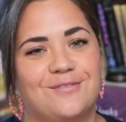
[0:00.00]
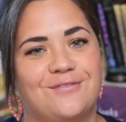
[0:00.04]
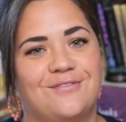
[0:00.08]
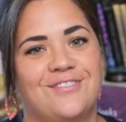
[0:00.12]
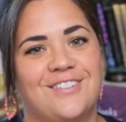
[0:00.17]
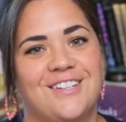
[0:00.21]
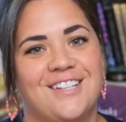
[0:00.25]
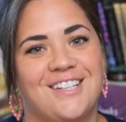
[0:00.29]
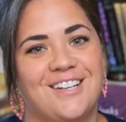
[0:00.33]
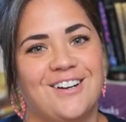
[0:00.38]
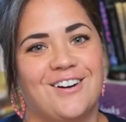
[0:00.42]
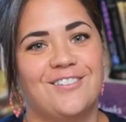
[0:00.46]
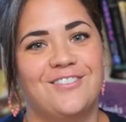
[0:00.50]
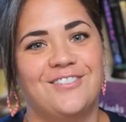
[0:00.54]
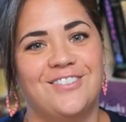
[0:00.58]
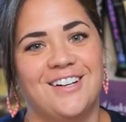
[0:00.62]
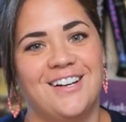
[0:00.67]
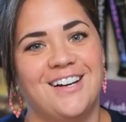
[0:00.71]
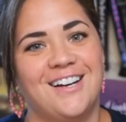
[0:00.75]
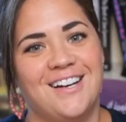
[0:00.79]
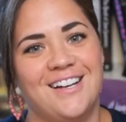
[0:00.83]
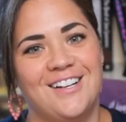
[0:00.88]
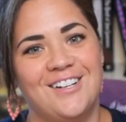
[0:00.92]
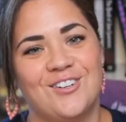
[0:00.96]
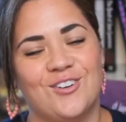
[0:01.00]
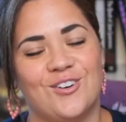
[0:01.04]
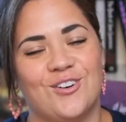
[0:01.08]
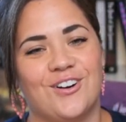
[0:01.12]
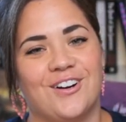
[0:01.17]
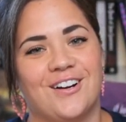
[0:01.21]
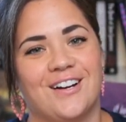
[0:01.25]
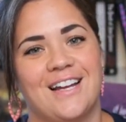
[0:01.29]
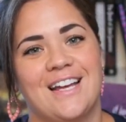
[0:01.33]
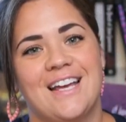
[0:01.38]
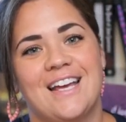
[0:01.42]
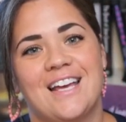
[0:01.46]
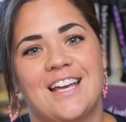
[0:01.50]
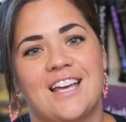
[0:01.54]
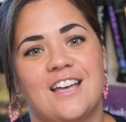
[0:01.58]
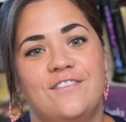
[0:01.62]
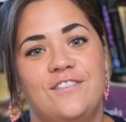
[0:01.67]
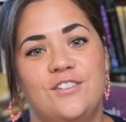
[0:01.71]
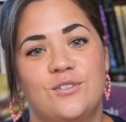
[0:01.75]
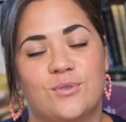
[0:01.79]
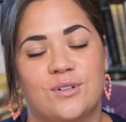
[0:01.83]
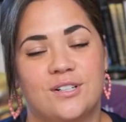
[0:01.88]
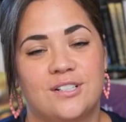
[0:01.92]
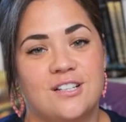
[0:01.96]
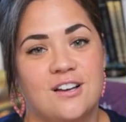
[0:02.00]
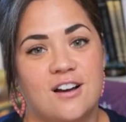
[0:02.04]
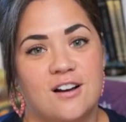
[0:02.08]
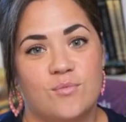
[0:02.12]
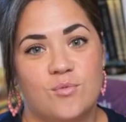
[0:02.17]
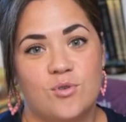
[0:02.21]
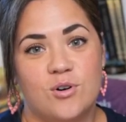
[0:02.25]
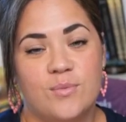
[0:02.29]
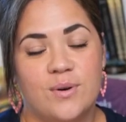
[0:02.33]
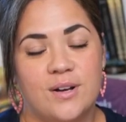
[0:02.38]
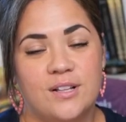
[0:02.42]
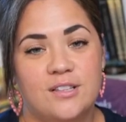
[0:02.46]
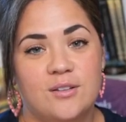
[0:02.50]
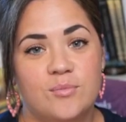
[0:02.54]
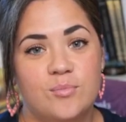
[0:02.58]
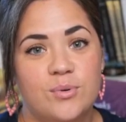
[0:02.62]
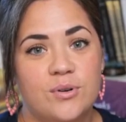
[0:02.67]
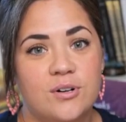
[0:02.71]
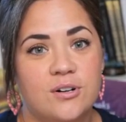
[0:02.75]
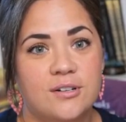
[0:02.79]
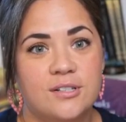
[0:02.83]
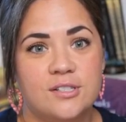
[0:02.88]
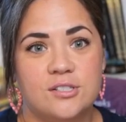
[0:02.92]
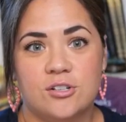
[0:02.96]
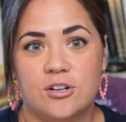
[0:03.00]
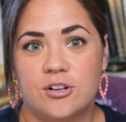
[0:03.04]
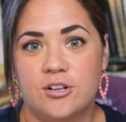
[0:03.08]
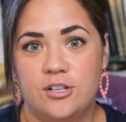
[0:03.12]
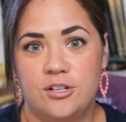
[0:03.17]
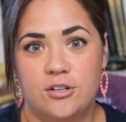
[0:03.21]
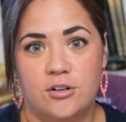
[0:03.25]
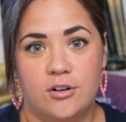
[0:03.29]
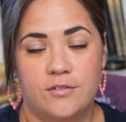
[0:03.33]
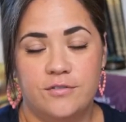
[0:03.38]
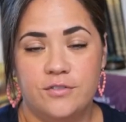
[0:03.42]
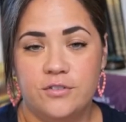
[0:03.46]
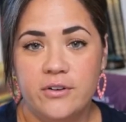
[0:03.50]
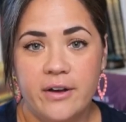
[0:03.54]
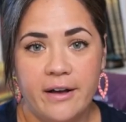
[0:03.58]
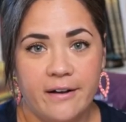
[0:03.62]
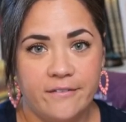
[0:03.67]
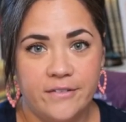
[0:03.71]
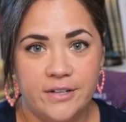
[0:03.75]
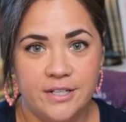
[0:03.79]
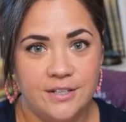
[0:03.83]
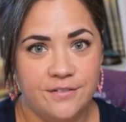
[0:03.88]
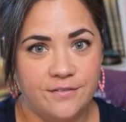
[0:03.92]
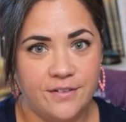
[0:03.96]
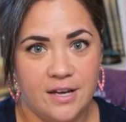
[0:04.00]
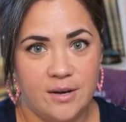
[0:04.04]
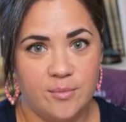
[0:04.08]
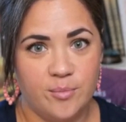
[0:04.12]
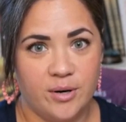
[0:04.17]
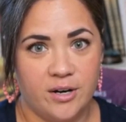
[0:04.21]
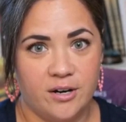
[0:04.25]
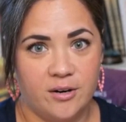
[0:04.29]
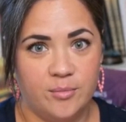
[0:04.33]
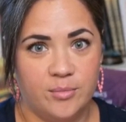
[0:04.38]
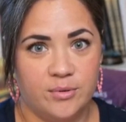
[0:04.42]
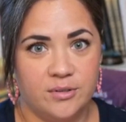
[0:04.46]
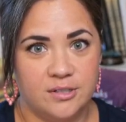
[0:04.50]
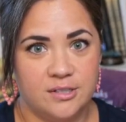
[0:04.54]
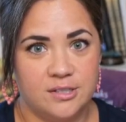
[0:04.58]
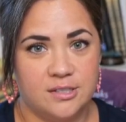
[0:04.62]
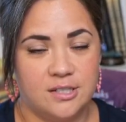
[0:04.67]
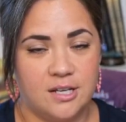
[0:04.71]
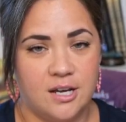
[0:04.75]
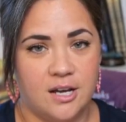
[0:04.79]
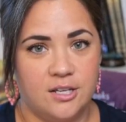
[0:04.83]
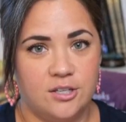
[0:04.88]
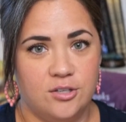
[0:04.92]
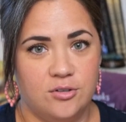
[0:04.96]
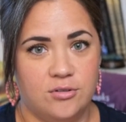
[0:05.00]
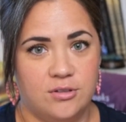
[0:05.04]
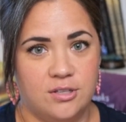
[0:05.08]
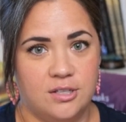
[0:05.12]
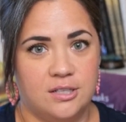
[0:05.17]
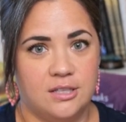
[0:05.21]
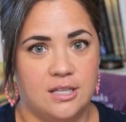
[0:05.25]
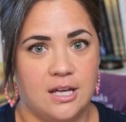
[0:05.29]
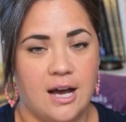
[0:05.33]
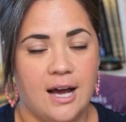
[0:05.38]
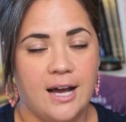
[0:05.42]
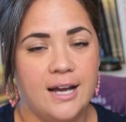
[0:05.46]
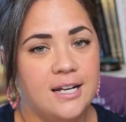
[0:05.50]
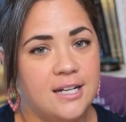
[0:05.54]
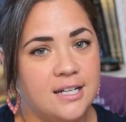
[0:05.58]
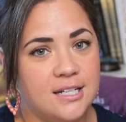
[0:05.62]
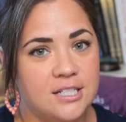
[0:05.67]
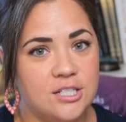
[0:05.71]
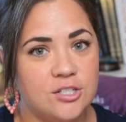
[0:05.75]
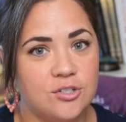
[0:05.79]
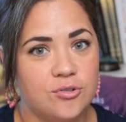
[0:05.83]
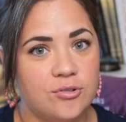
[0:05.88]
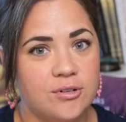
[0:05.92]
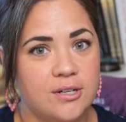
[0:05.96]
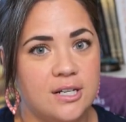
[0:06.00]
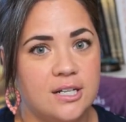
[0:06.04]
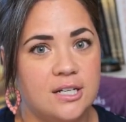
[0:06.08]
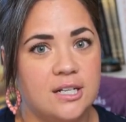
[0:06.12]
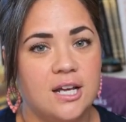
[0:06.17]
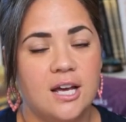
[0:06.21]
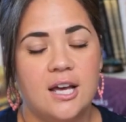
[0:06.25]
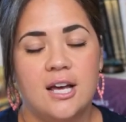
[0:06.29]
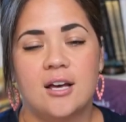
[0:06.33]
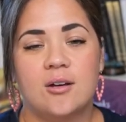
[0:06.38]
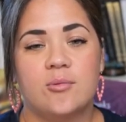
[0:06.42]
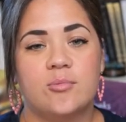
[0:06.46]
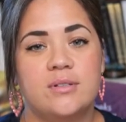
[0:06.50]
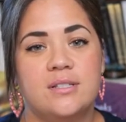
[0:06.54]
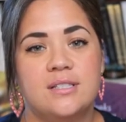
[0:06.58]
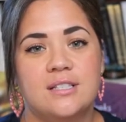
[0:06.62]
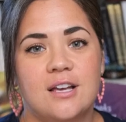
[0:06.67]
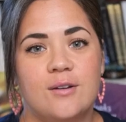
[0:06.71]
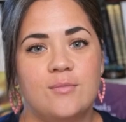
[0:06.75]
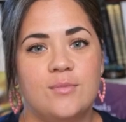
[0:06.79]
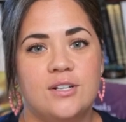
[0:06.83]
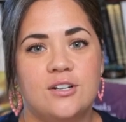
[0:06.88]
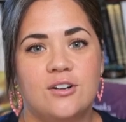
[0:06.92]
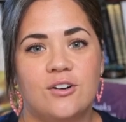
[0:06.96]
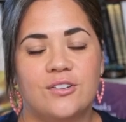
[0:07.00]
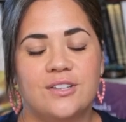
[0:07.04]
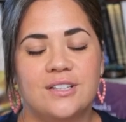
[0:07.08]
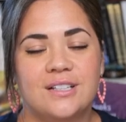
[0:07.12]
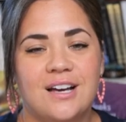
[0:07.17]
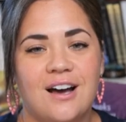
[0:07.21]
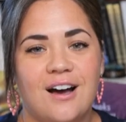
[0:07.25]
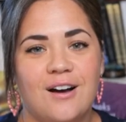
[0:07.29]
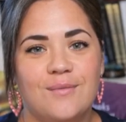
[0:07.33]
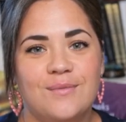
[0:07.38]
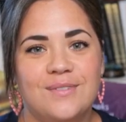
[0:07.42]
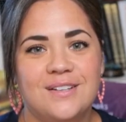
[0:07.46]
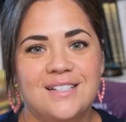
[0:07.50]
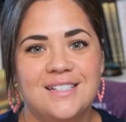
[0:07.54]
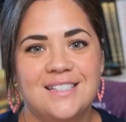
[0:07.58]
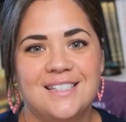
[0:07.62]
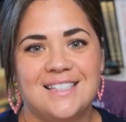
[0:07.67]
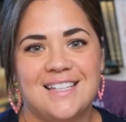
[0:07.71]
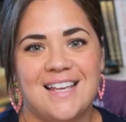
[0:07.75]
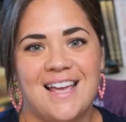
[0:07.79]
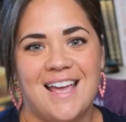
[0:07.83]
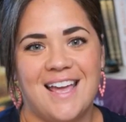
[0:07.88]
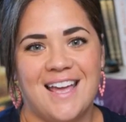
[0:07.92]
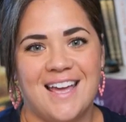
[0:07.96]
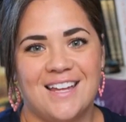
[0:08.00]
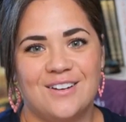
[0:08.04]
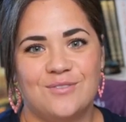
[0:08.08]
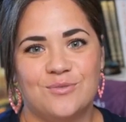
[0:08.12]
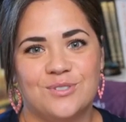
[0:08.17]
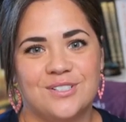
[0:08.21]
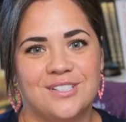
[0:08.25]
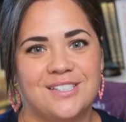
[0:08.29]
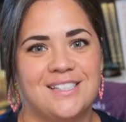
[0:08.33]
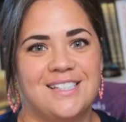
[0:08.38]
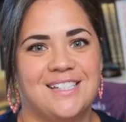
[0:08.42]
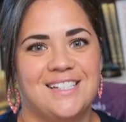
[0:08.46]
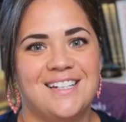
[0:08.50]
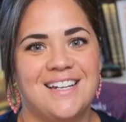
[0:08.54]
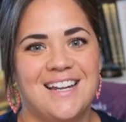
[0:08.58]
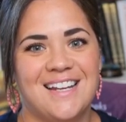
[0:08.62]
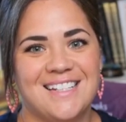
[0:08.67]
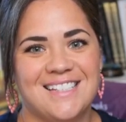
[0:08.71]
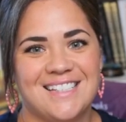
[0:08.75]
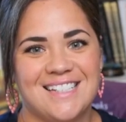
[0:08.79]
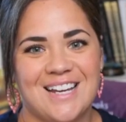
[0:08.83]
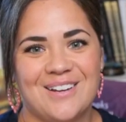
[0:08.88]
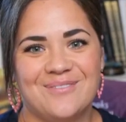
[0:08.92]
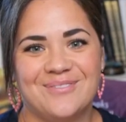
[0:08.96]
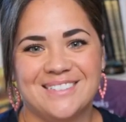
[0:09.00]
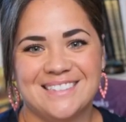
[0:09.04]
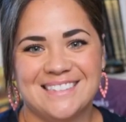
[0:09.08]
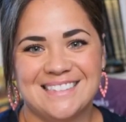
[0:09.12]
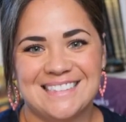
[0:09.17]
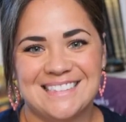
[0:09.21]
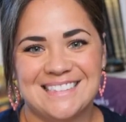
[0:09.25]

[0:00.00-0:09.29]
video fun, or if you want to talk more about the books, or you know, if you have any vampire books that you think that I need to read, please let me know in the comments and we'll see you next time.